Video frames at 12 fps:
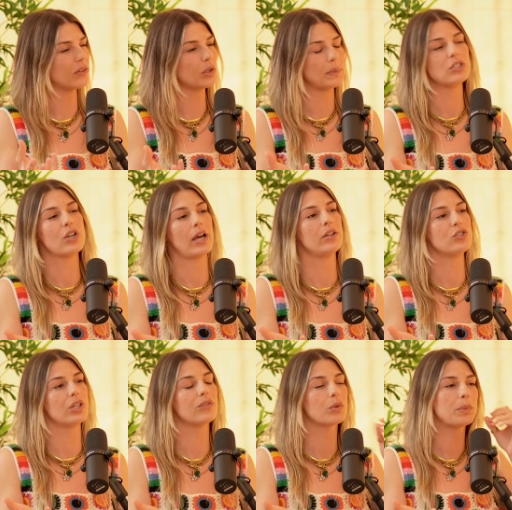a little bit
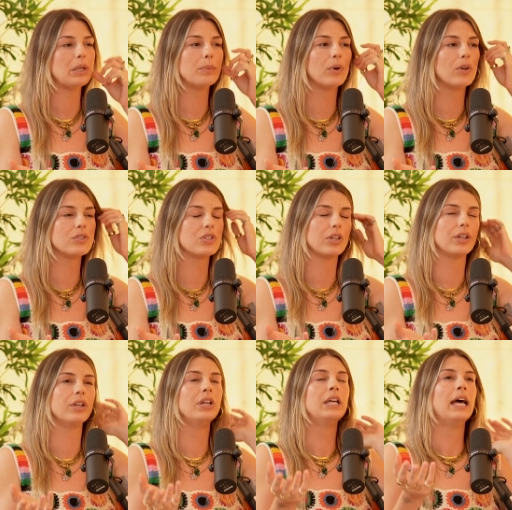challenging for people
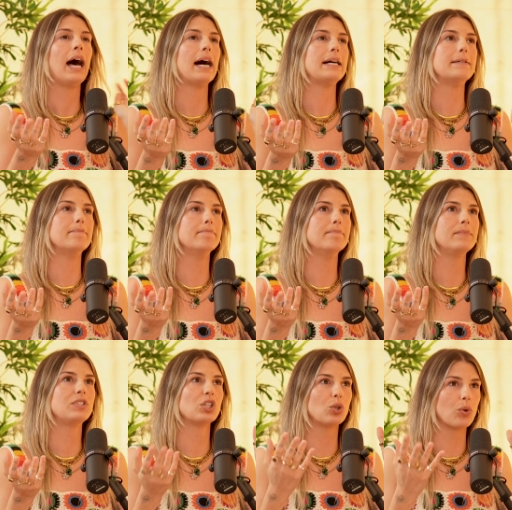to um,
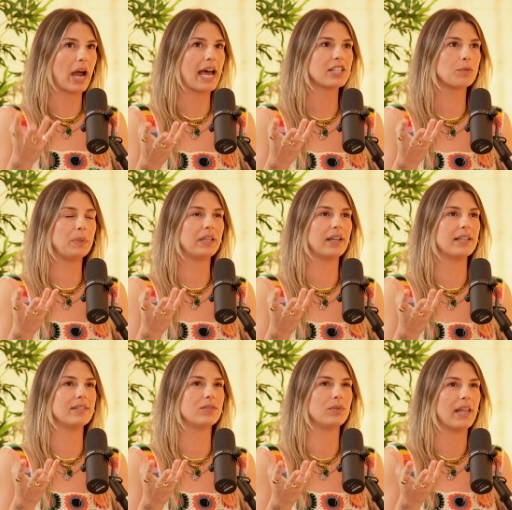to grasp
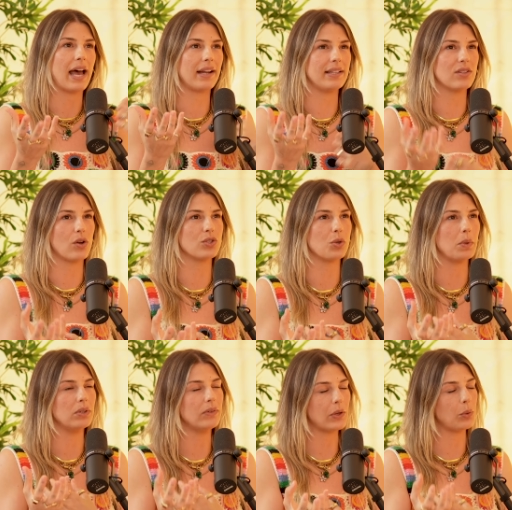because that is also a
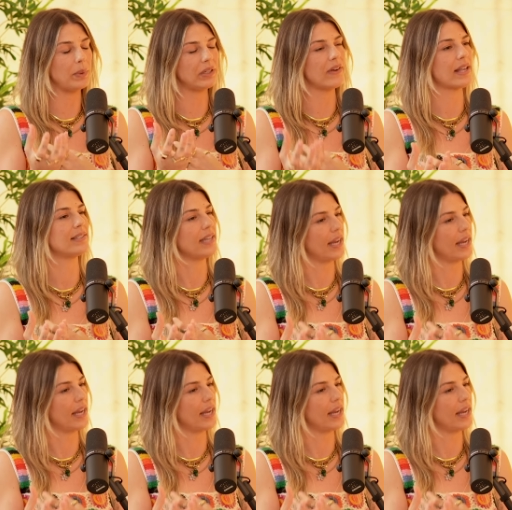little bit less